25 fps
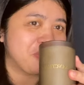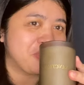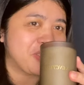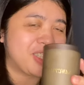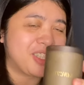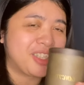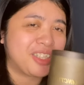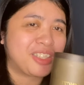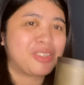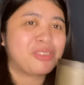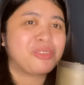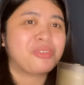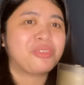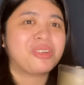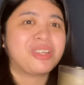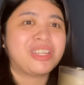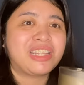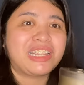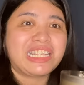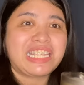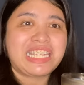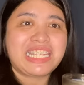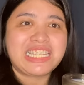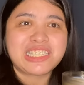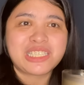it
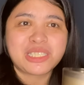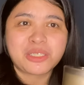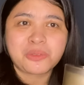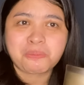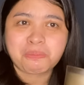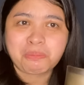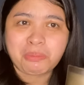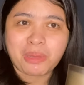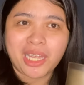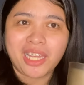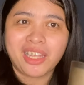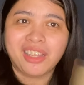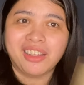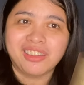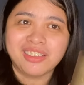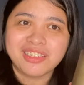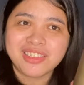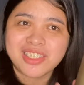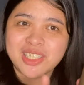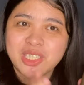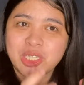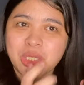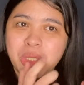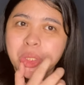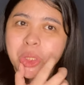really
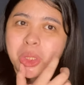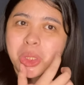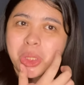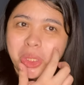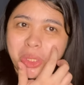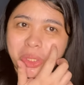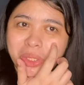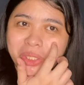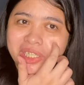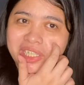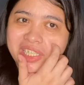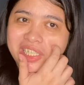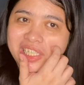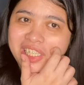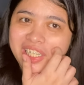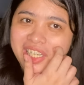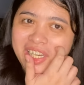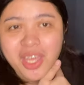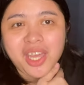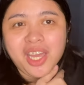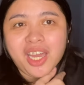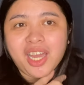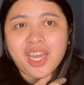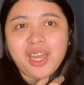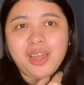smells good.
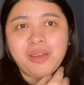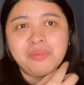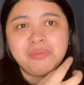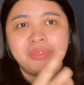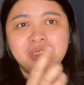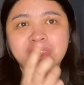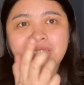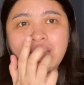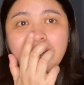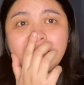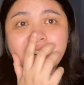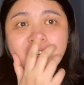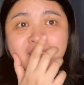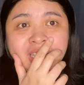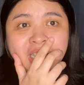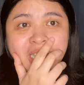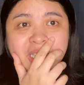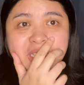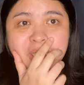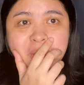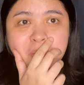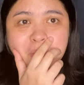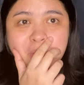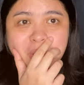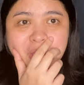I'm not an
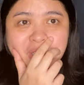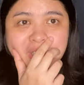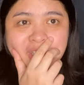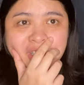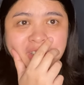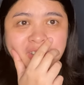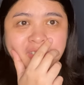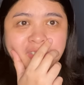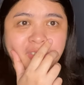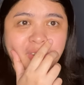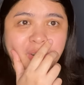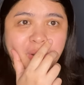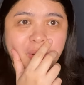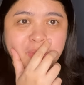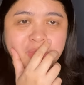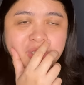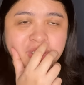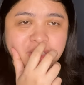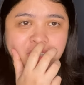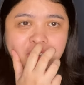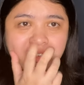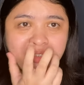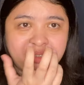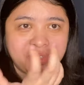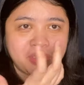expert in
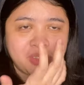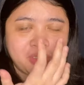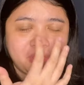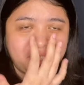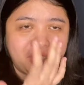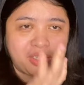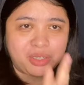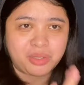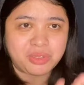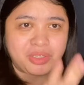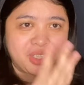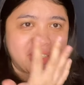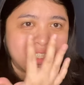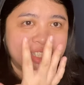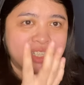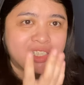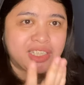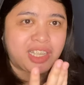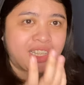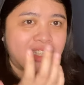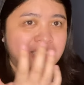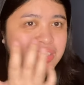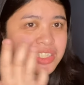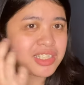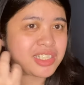terms of, you know, the
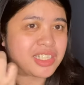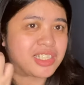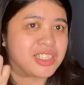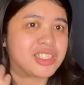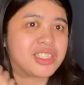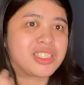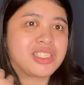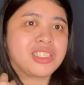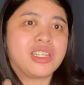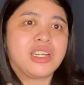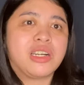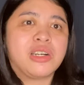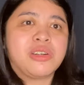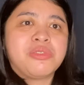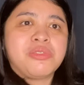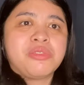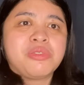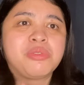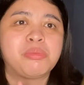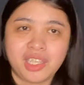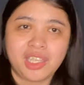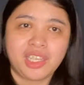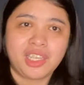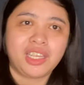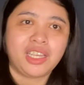scents and
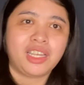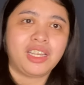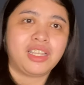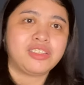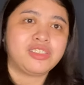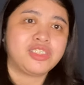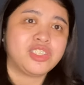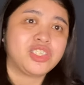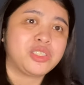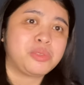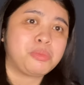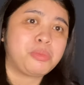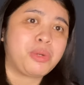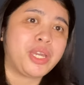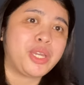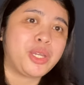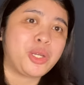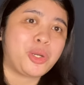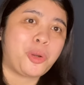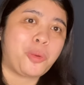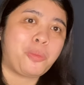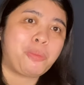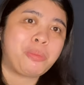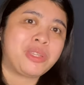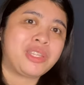stuff. Just by
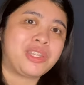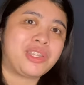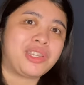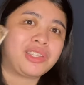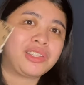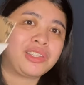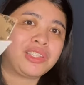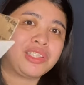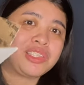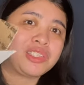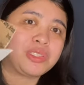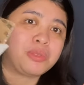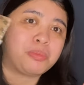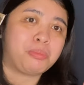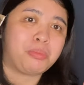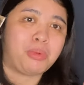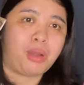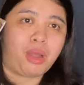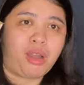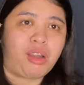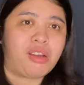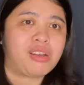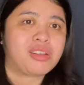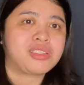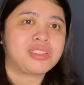opening this
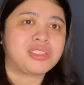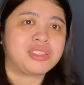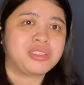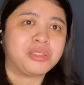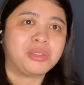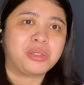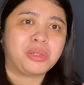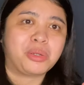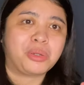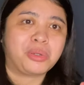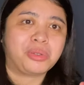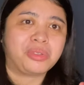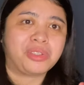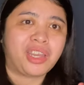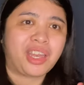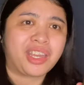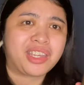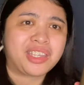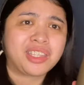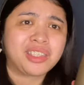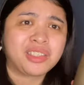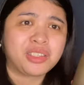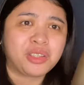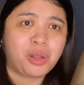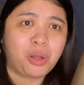box alone, I
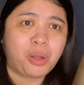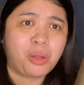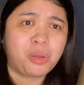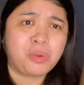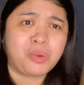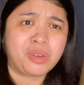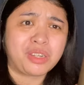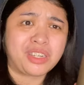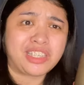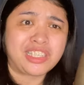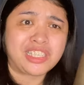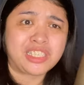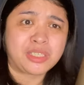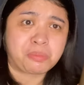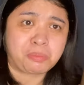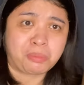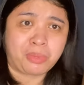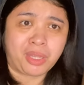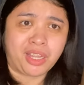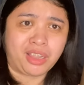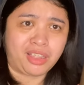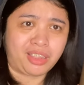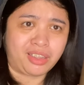can already smell